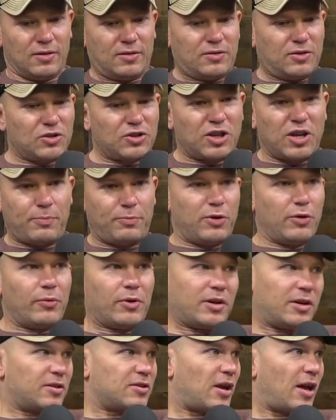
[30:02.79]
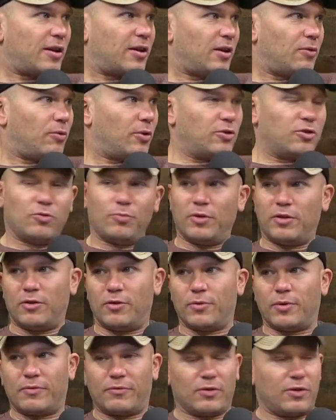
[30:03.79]
Just keep doing exactly what you've been
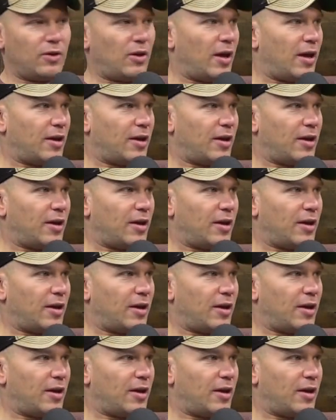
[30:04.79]
doing for the last 9 games.